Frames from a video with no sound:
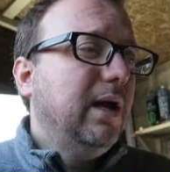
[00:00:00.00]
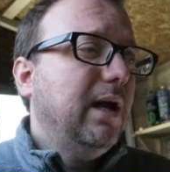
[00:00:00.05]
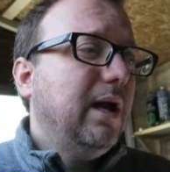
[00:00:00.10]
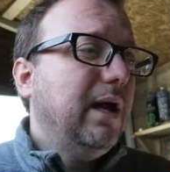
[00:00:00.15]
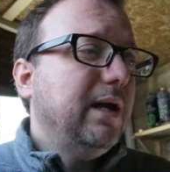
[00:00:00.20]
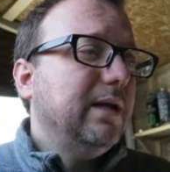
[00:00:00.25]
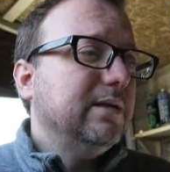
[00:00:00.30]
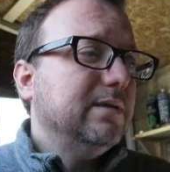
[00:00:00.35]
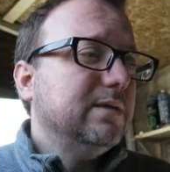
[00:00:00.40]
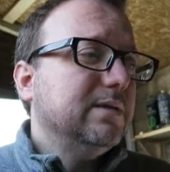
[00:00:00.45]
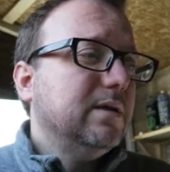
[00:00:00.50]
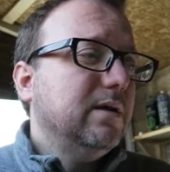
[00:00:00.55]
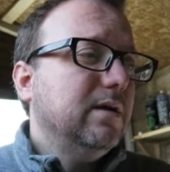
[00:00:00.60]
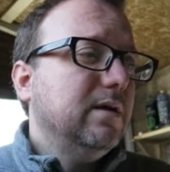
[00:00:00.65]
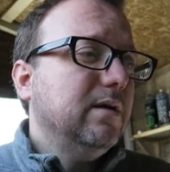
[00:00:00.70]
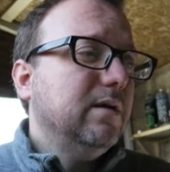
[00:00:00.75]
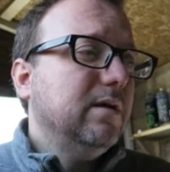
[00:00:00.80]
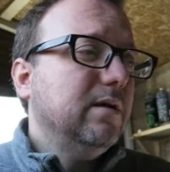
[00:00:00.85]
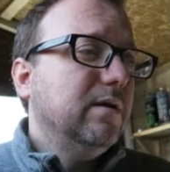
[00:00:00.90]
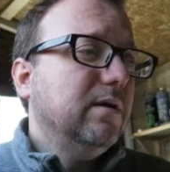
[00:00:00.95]
And
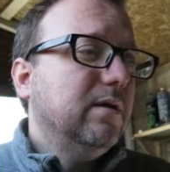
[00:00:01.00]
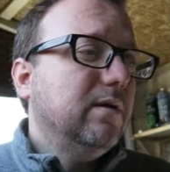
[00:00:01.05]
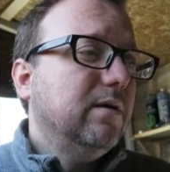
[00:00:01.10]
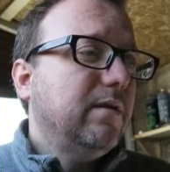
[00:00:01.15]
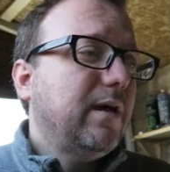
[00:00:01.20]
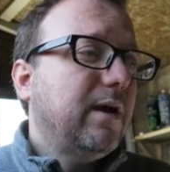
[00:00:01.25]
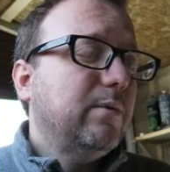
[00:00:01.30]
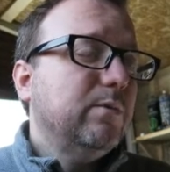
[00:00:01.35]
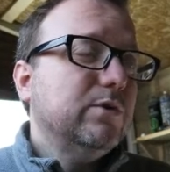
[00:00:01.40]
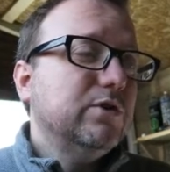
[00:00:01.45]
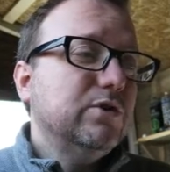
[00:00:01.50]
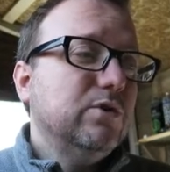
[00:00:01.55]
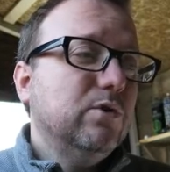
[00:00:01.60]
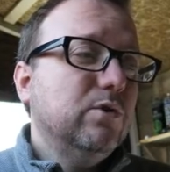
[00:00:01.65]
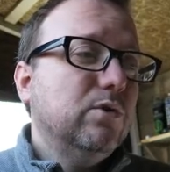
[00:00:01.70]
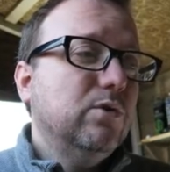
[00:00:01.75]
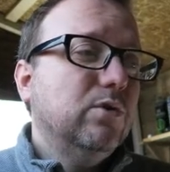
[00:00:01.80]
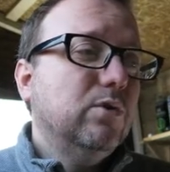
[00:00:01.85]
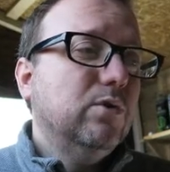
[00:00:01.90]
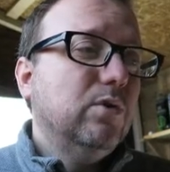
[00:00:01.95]
that was
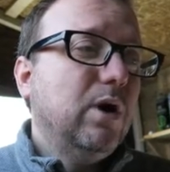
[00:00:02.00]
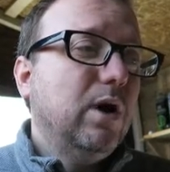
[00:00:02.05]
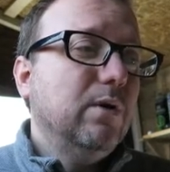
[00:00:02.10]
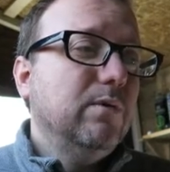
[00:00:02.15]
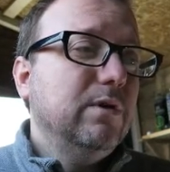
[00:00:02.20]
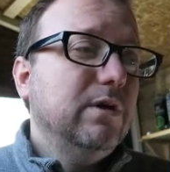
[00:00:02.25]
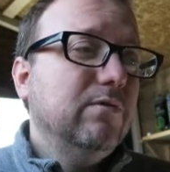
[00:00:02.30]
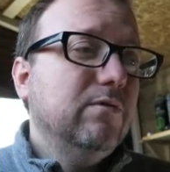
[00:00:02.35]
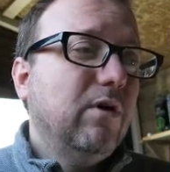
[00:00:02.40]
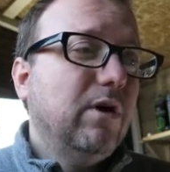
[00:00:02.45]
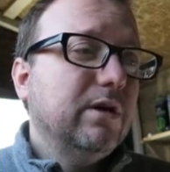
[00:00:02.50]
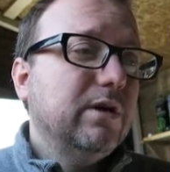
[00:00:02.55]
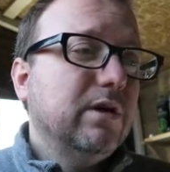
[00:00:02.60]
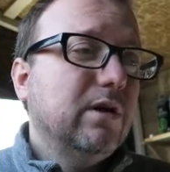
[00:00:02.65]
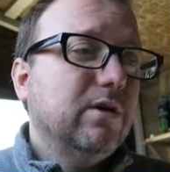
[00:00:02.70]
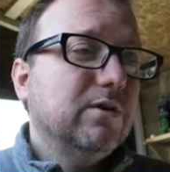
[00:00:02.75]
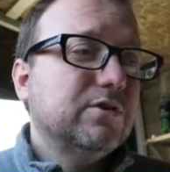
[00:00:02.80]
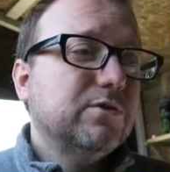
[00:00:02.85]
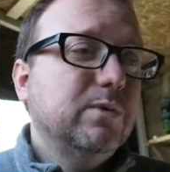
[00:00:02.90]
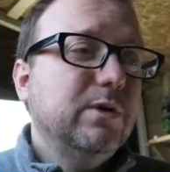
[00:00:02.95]
your only ride
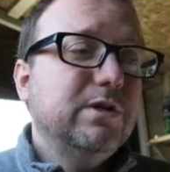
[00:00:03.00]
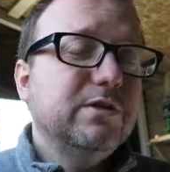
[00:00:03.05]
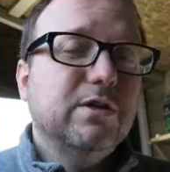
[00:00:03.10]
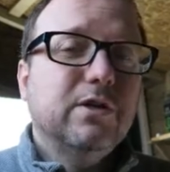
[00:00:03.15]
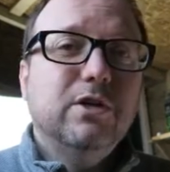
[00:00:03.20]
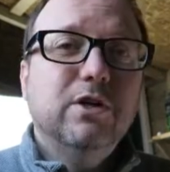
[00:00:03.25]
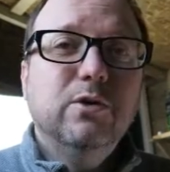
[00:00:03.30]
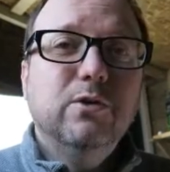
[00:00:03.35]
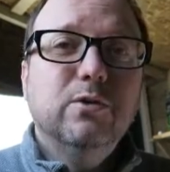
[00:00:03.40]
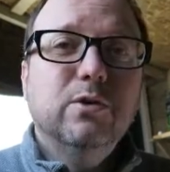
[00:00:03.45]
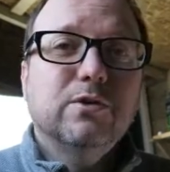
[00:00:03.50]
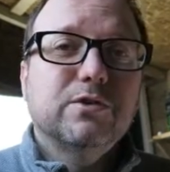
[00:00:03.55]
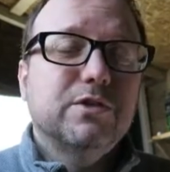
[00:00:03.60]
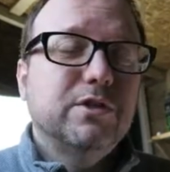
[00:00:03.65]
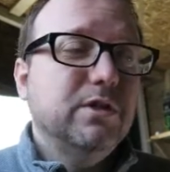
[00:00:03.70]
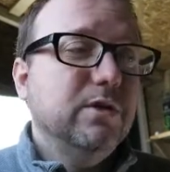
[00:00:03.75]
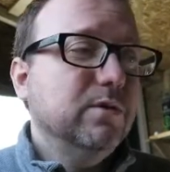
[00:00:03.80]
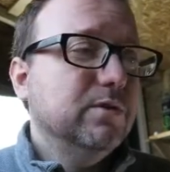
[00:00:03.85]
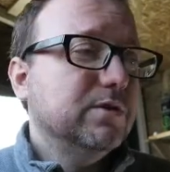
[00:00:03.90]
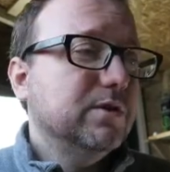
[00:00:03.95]
last week, so kudos
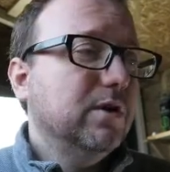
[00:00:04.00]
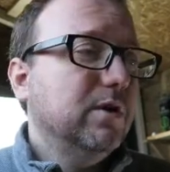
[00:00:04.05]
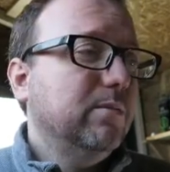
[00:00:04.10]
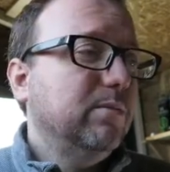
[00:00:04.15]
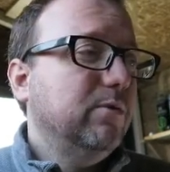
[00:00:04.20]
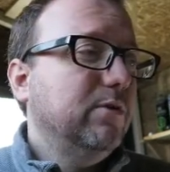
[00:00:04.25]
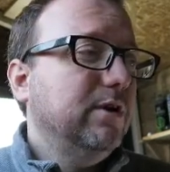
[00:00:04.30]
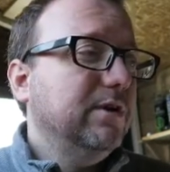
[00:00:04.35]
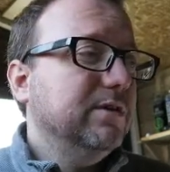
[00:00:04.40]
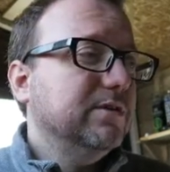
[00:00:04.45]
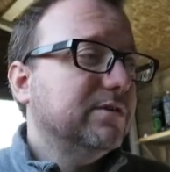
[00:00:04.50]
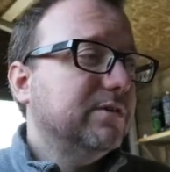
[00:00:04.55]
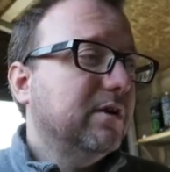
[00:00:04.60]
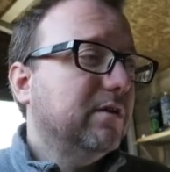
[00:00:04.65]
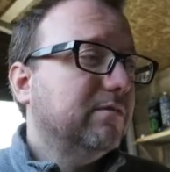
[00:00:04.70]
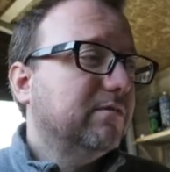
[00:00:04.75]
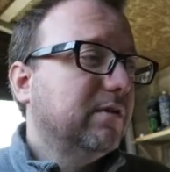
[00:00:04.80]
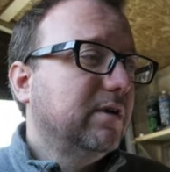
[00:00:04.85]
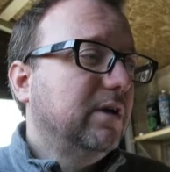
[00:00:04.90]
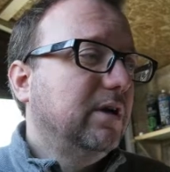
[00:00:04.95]
to you, sir. Brilliant
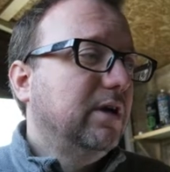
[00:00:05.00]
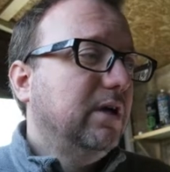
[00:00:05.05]
stuff.